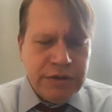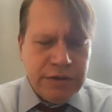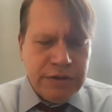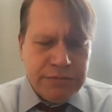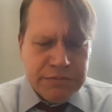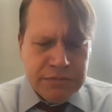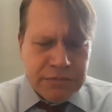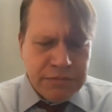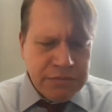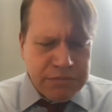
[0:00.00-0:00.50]

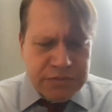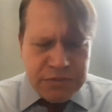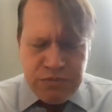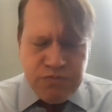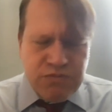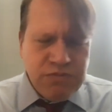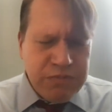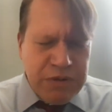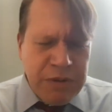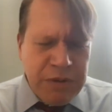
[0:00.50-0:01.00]

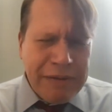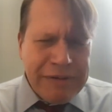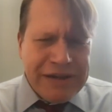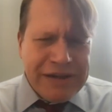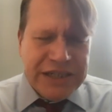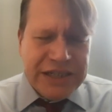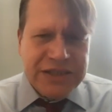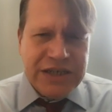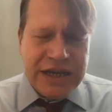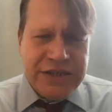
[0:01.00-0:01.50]

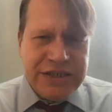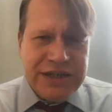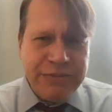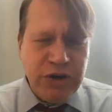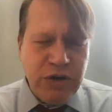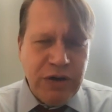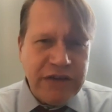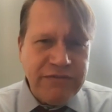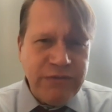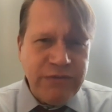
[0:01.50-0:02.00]
Republicans and
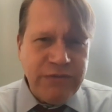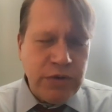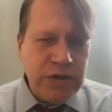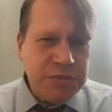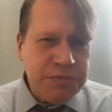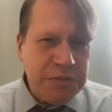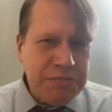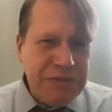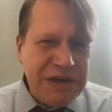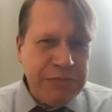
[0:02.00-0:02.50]
Democratic
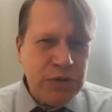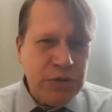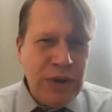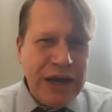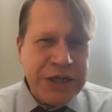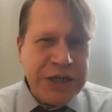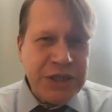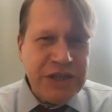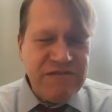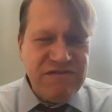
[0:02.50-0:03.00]
voters, but people
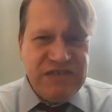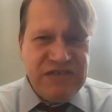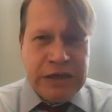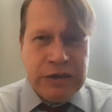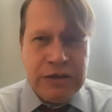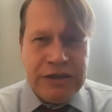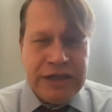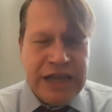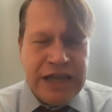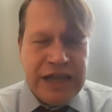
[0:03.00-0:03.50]
who actually
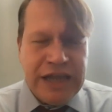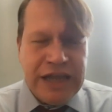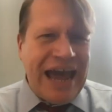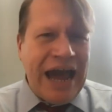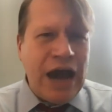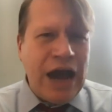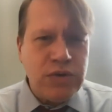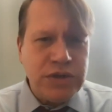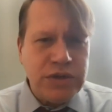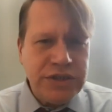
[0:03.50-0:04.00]
feel left
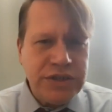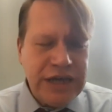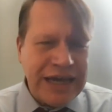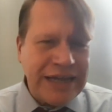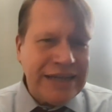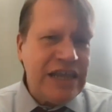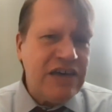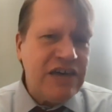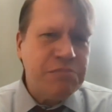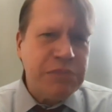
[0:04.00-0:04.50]
out
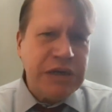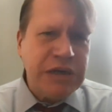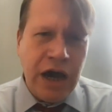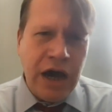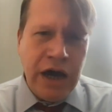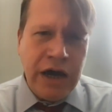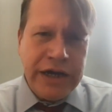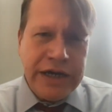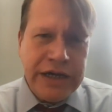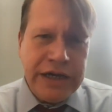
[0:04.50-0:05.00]
and left
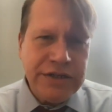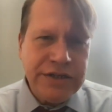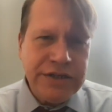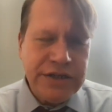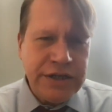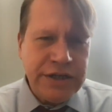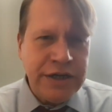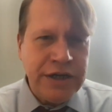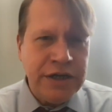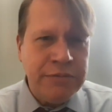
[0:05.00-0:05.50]
behind